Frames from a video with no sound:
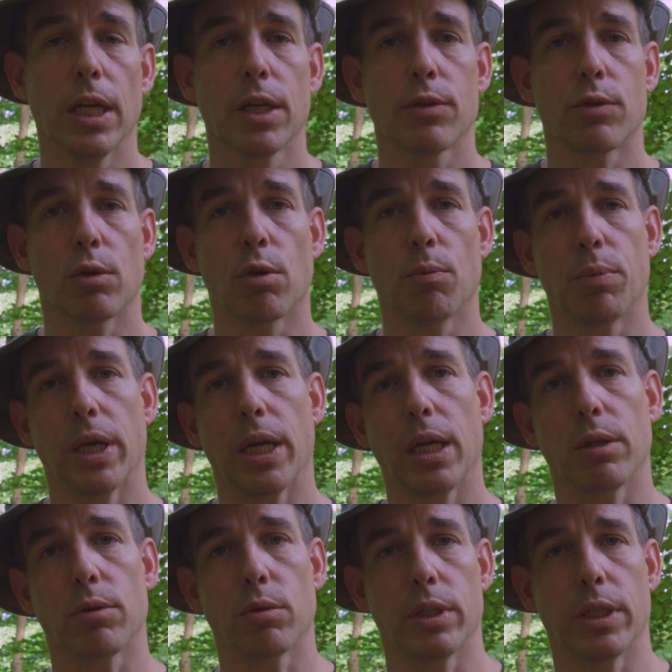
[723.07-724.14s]
So
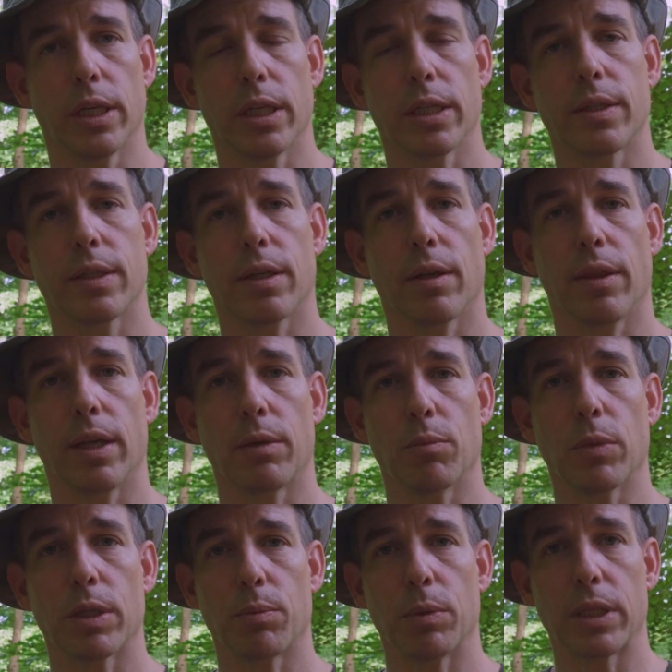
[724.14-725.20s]
compared to Dust, that
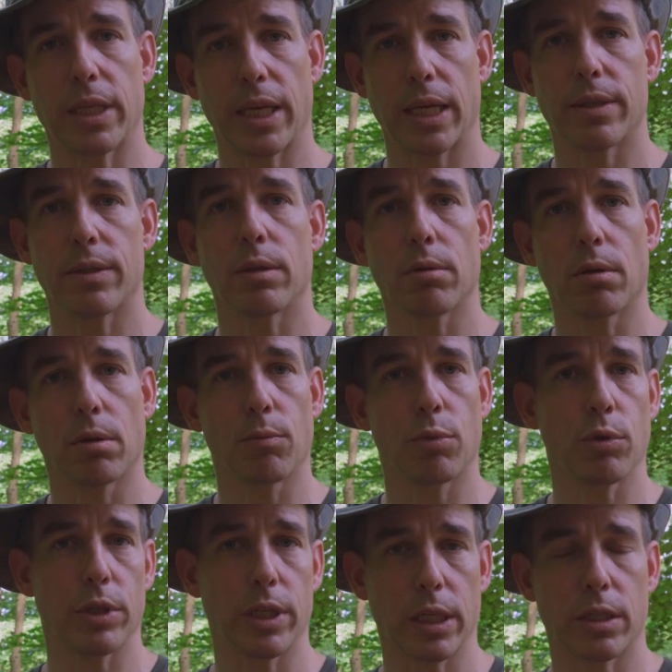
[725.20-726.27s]
must be tested on
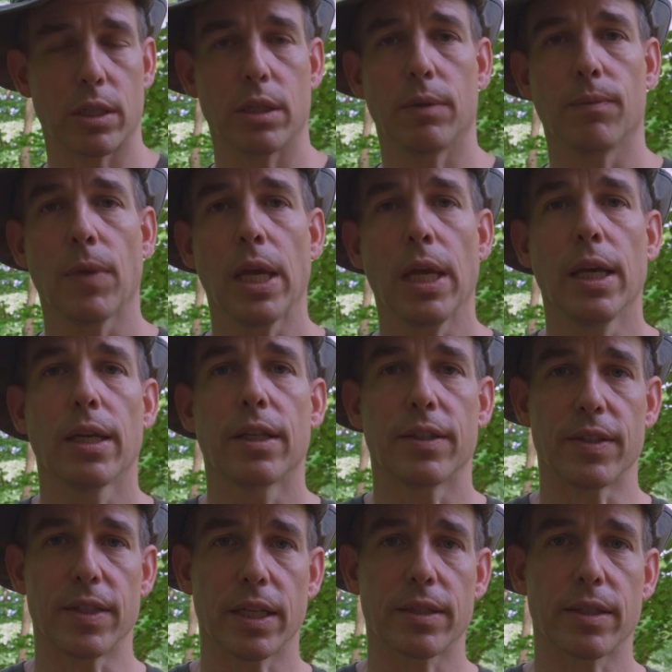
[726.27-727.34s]
production,
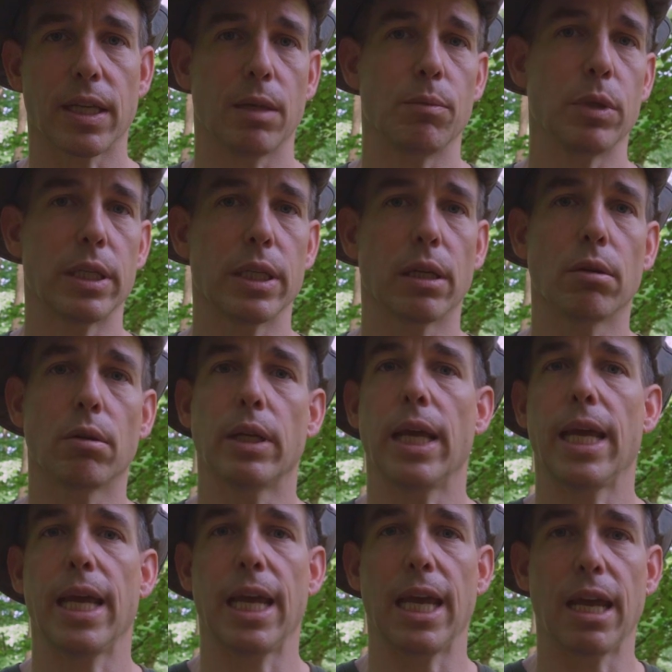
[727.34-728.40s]
SAST can be done on
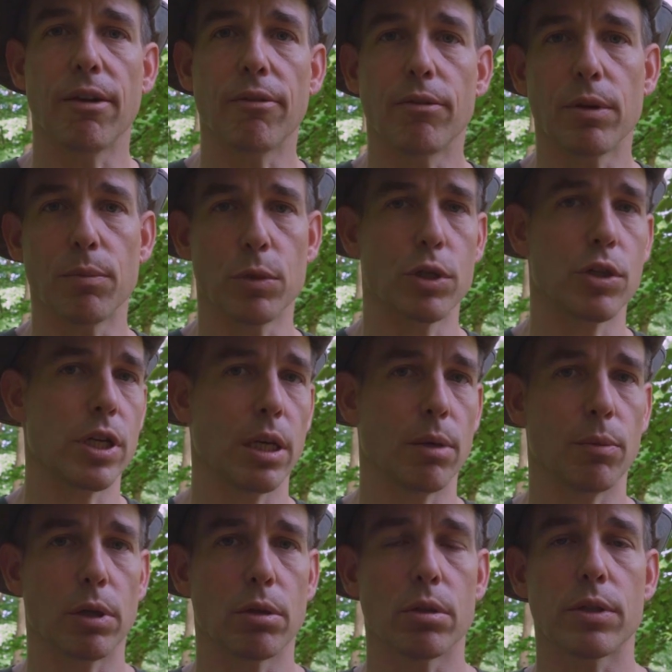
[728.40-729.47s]
every machine
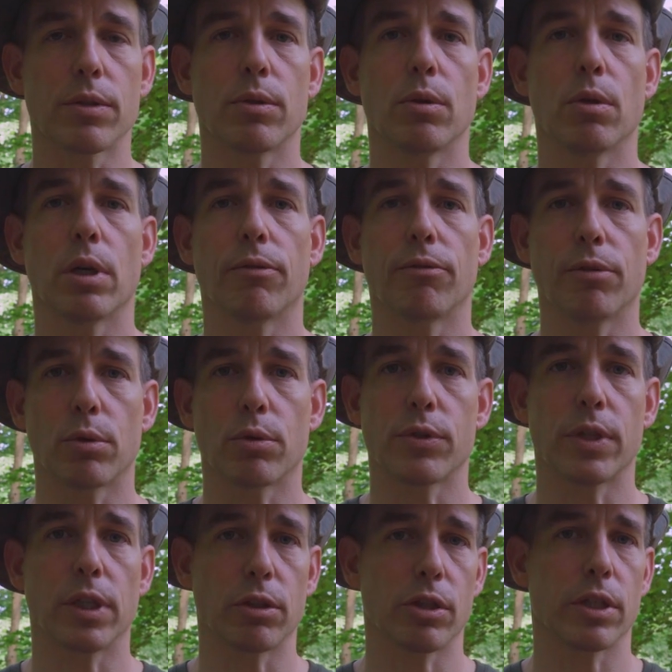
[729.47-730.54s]
because you are
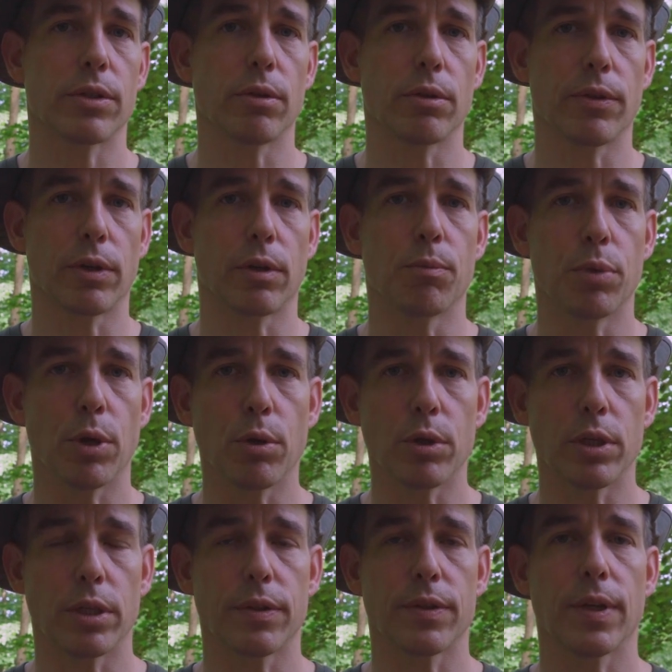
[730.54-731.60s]
focusing just on the
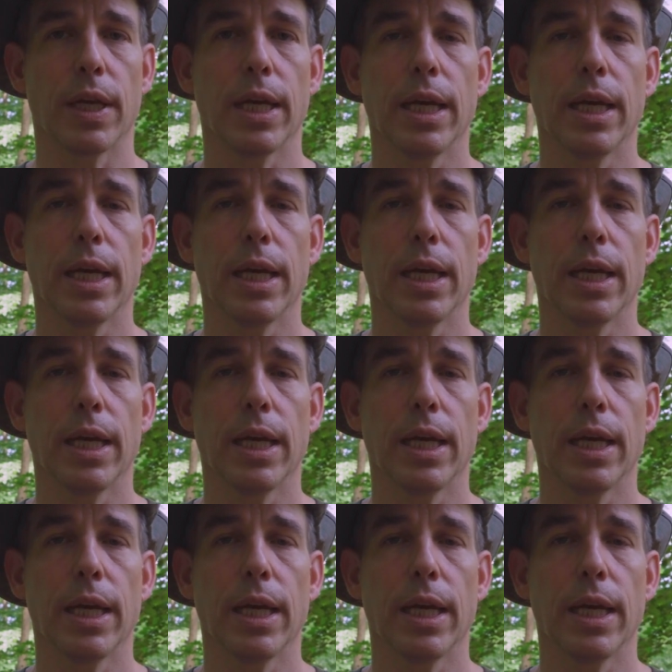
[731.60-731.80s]
components.